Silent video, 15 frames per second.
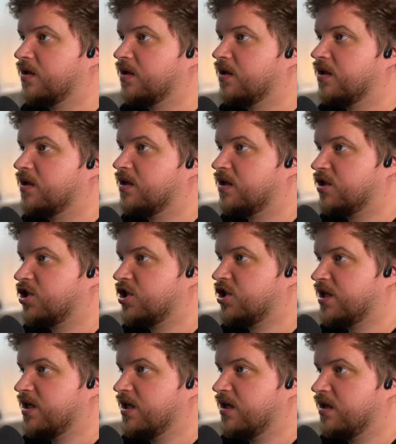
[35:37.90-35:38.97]
does
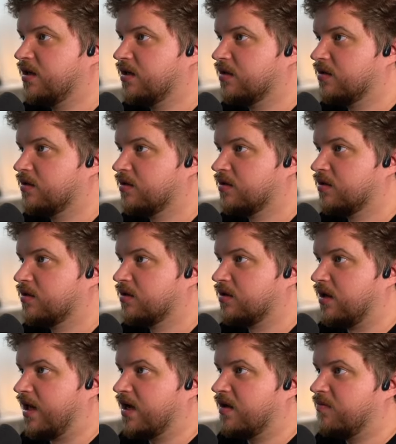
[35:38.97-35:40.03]
she
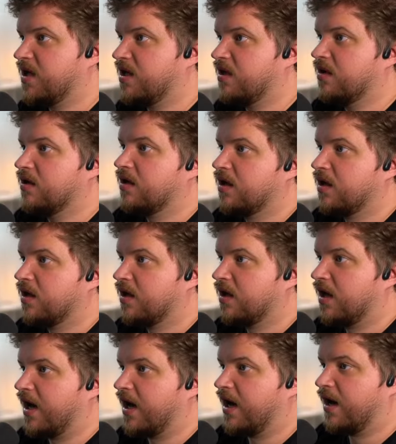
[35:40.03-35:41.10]
like me?
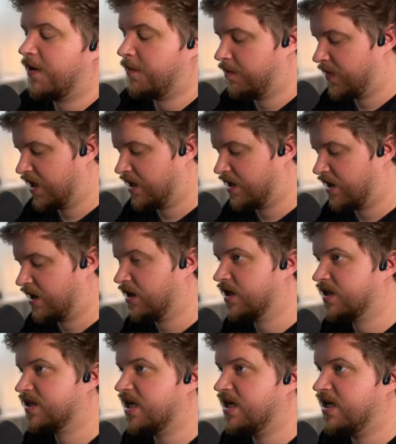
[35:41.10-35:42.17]
I'm going to
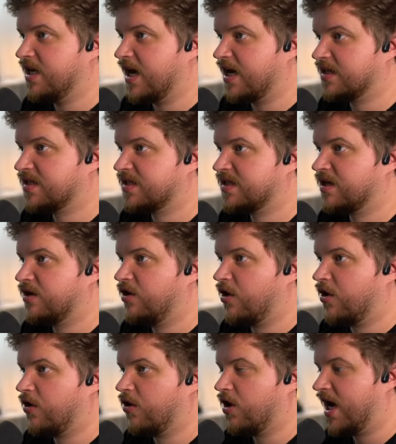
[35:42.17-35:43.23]
say yes,
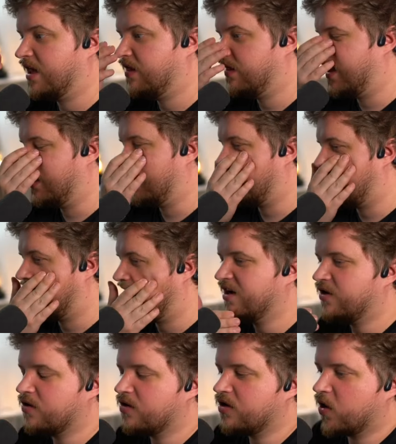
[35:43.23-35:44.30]
no, and then I
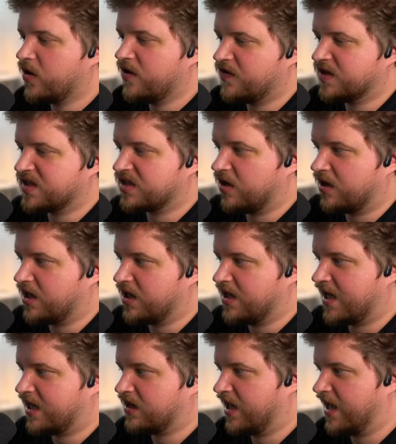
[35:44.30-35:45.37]
don't know if it's going to
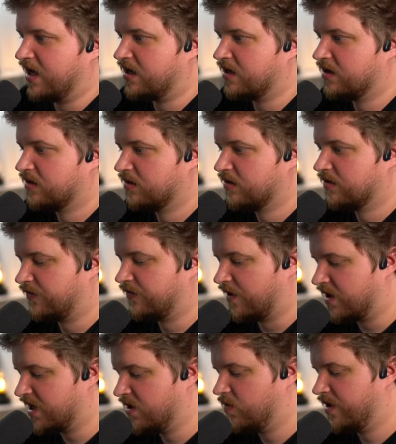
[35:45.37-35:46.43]
get, like,
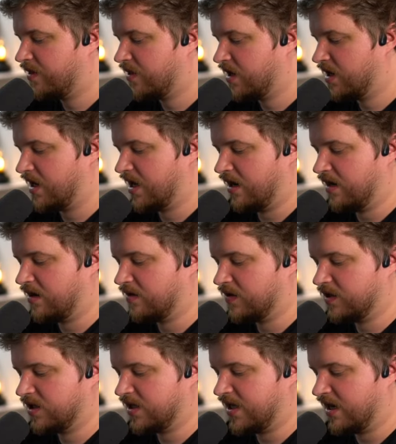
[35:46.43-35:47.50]
funky with it and
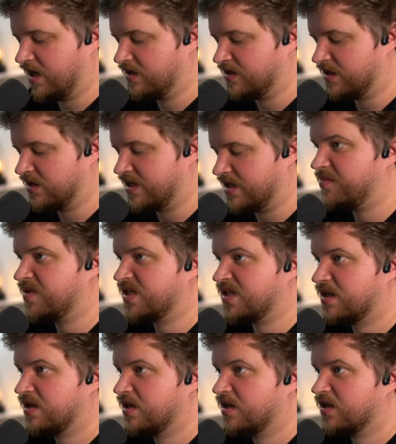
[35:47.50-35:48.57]
to get into depths.
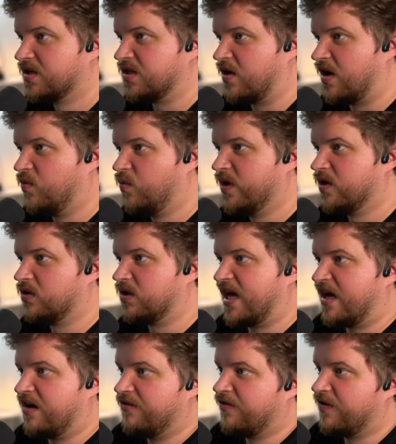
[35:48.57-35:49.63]
So I will
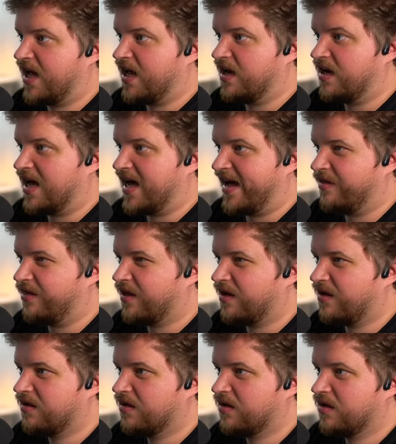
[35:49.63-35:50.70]
have an other.
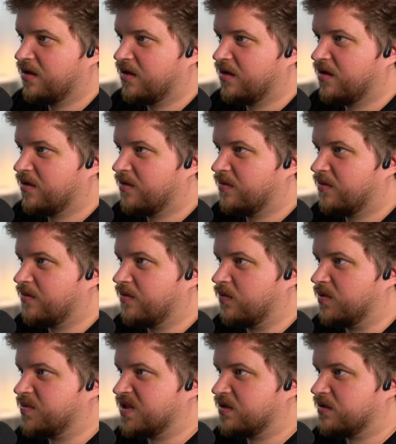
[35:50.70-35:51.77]

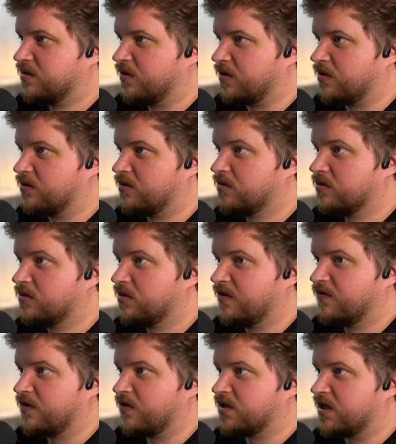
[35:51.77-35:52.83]
Whoops, hold on. I
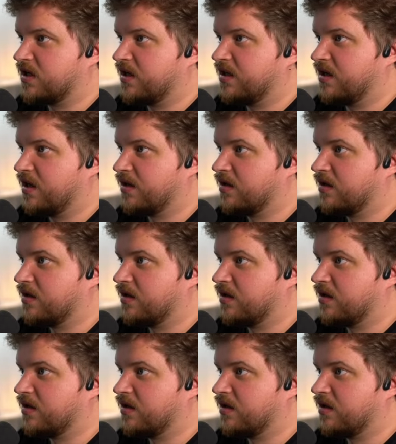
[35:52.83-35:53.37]
forgot to add the other.